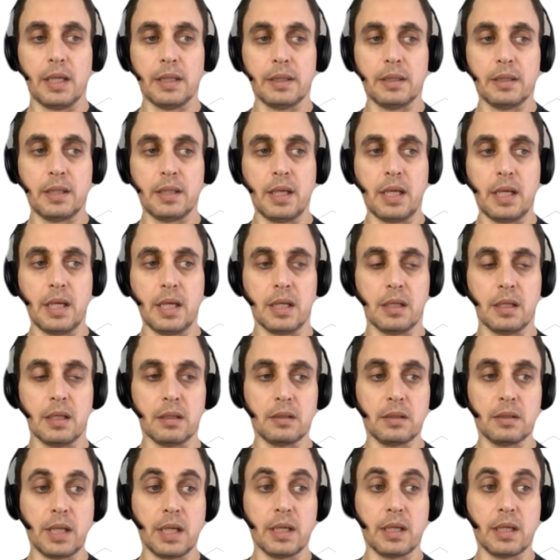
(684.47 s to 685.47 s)

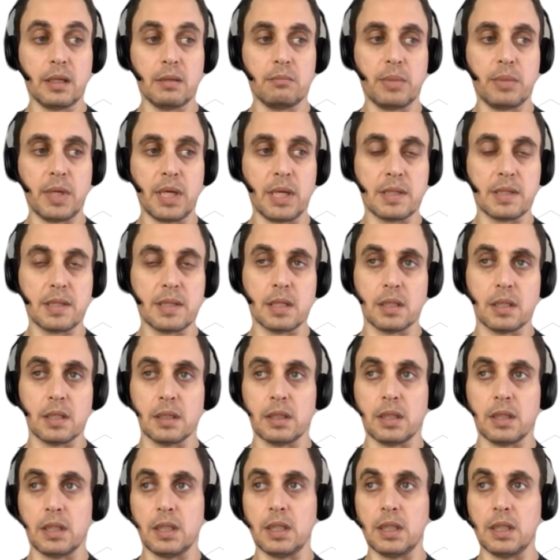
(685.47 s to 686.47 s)
they can
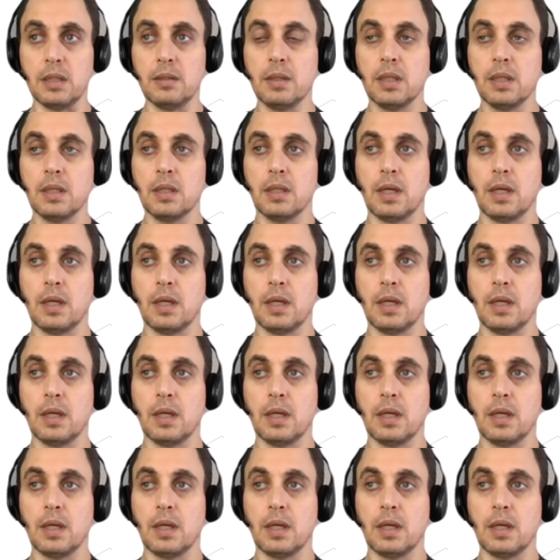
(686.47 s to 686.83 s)
basically